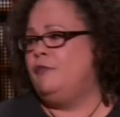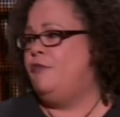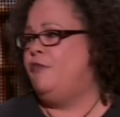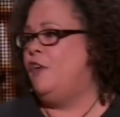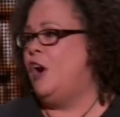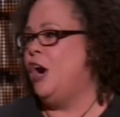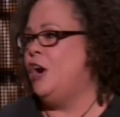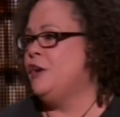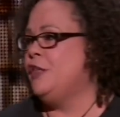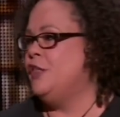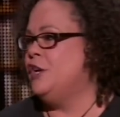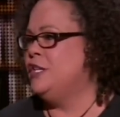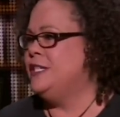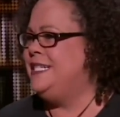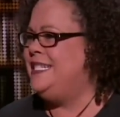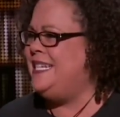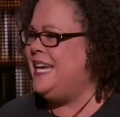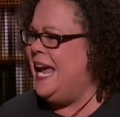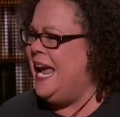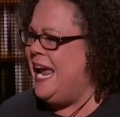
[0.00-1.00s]
farther
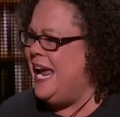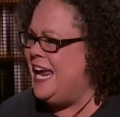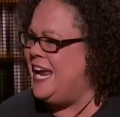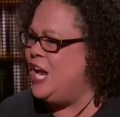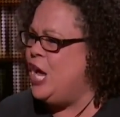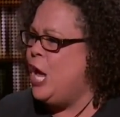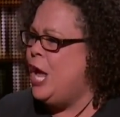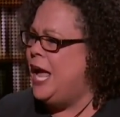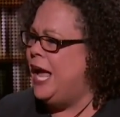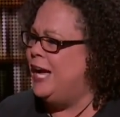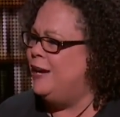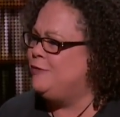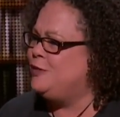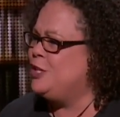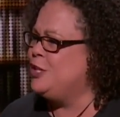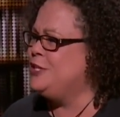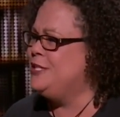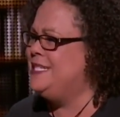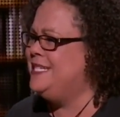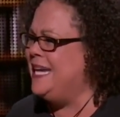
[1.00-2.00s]
day
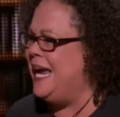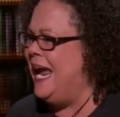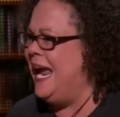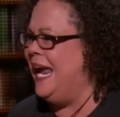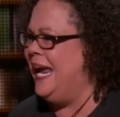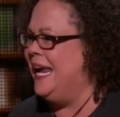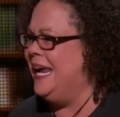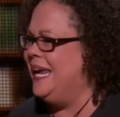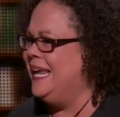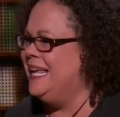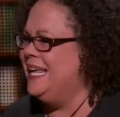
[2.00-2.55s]
after day